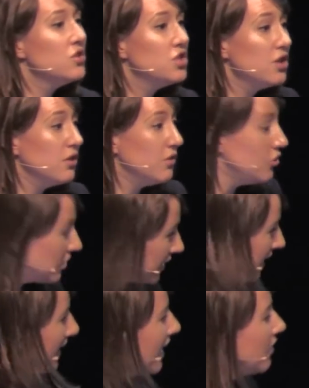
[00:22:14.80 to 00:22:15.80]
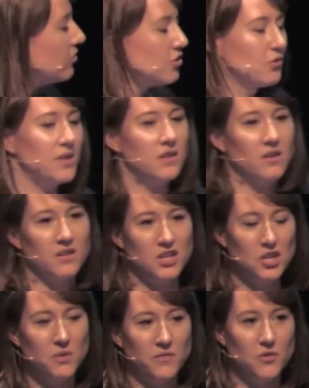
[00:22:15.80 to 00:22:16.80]
can do. You can get out and join another
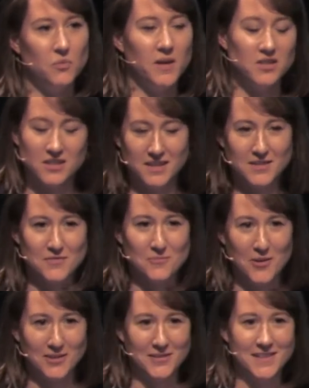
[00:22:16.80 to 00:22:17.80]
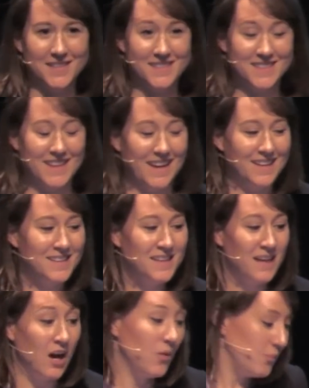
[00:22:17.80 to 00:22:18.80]
queue if you wish. That doesn't work on the internet.
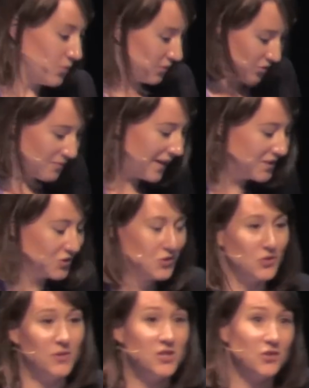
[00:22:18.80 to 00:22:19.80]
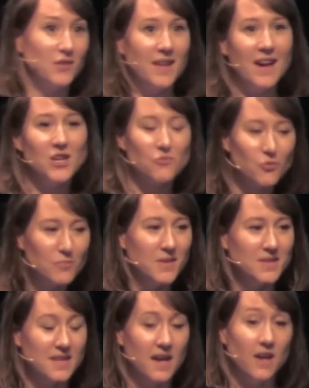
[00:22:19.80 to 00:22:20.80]
But you've made your choice. You're there, you're
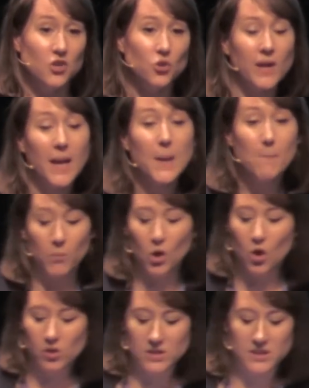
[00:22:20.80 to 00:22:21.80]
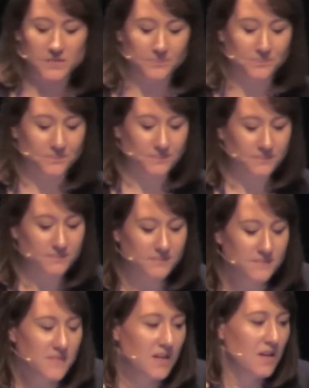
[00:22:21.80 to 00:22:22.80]
almost there, and you're getting blocked.
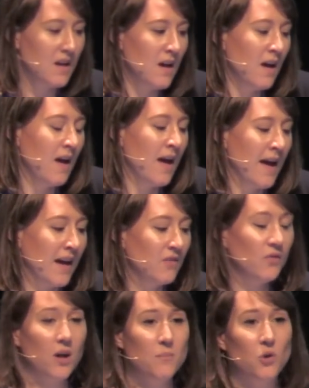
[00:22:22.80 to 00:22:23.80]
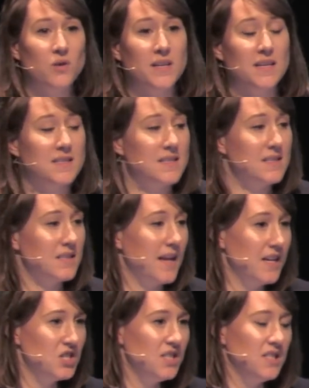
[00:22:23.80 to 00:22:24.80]
Head-of-line blocking exists in
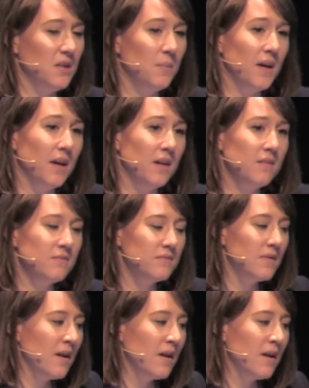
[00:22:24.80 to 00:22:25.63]
HTTP.